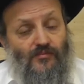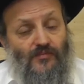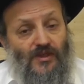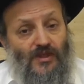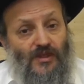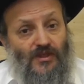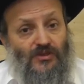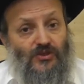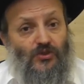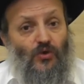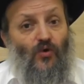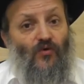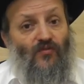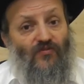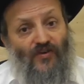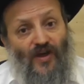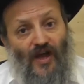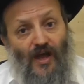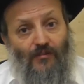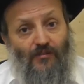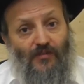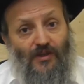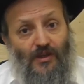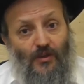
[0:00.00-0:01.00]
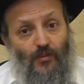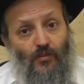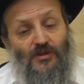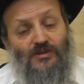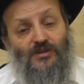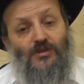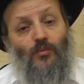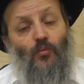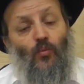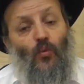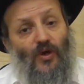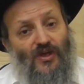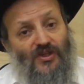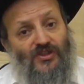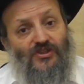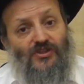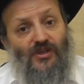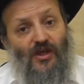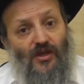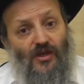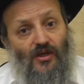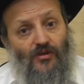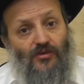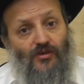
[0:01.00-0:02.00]
His whole family was on one
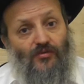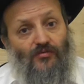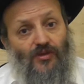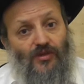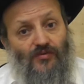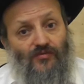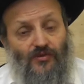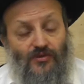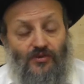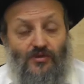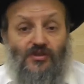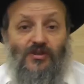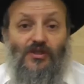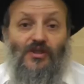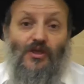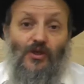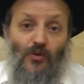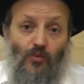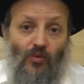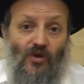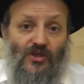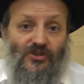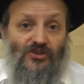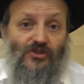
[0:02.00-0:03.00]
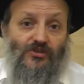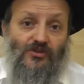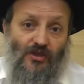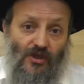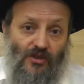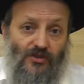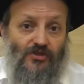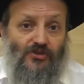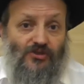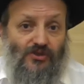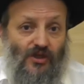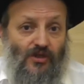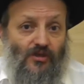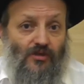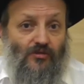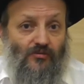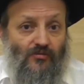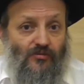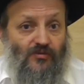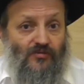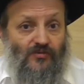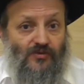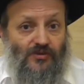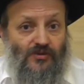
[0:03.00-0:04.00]
side of the river and he was on the other side of the
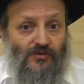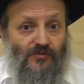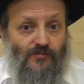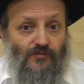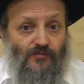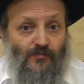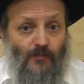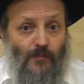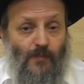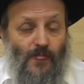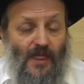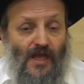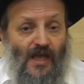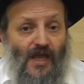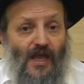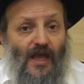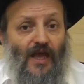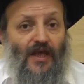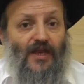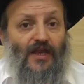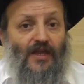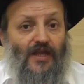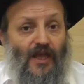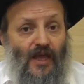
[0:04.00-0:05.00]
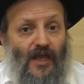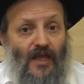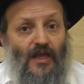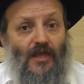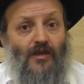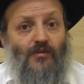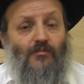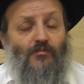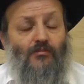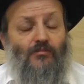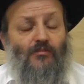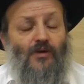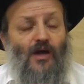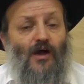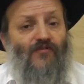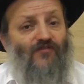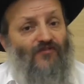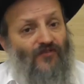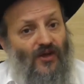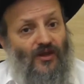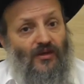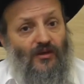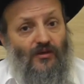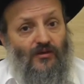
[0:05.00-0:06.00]
river. And it came a
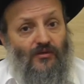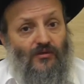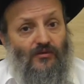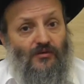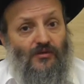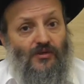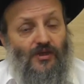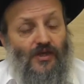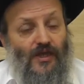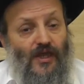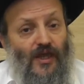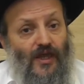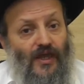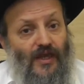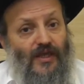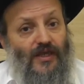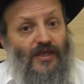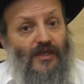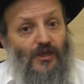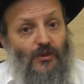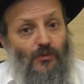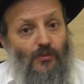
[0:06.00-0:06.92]
fellow and he